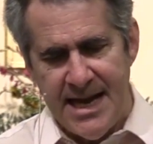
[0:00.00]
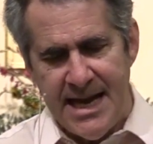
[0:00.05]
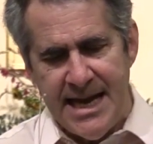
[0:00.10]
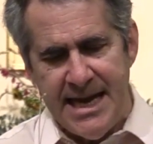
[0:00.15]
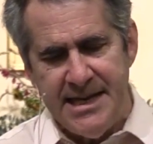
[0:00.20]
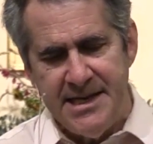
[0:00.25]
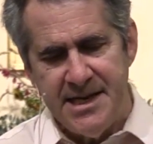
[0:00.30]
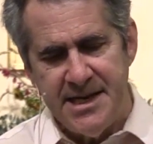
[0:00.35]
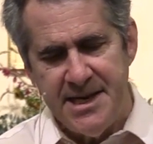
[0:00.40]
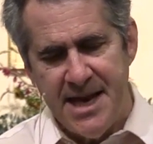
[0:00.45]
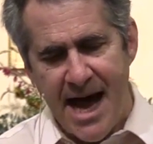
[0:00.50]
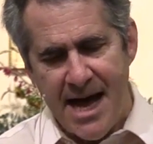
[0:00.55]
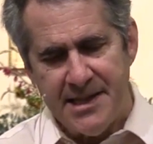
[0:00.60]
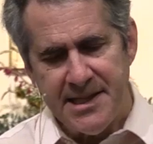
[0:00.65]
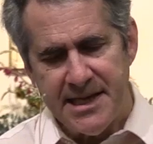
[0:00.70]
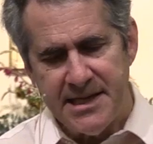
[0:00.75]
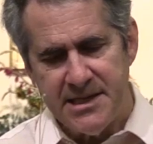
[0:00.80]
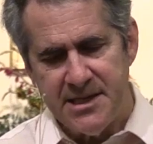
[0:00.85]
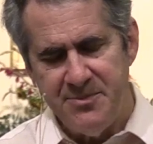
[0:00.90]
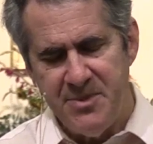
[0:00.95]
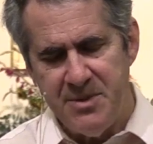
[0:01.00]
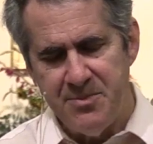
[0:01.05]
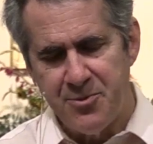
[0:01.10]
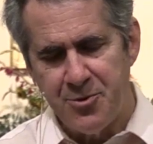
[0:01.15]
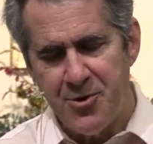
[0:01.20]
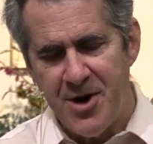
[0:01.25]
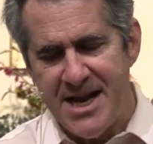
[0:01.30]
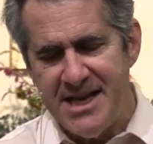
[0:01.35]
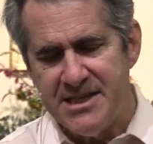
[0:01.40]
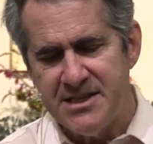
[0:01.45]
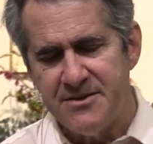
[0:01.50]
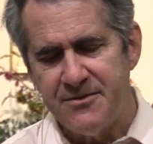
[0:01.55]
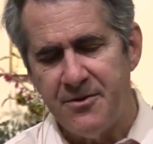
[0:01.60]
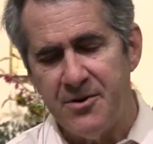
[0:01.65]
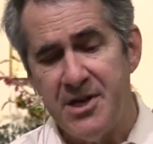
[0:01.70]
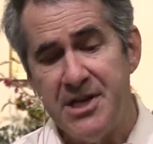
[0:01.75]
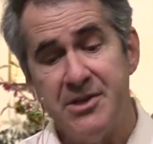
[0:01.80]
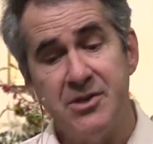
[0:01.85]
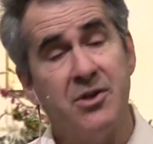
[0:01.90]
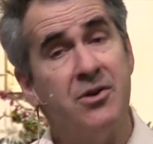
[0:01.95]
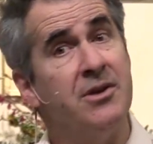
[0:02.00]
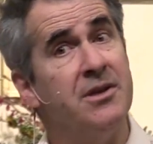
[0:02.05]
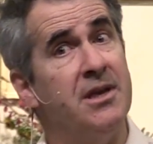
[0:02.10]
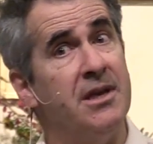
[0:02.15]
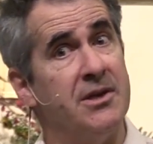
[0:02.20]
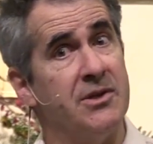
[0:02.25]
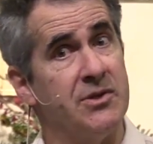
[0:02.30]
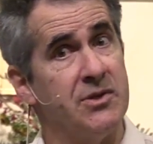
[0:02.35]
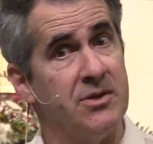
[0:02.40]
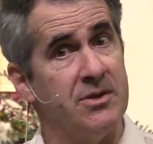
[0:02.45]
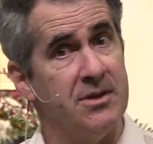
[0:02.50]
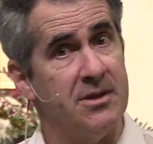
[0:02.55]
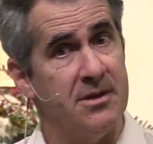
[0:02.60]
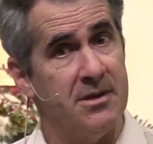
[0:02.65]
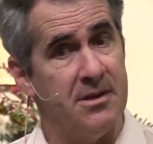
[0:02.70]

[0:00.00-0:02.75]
He did not like to be praised for his goodness.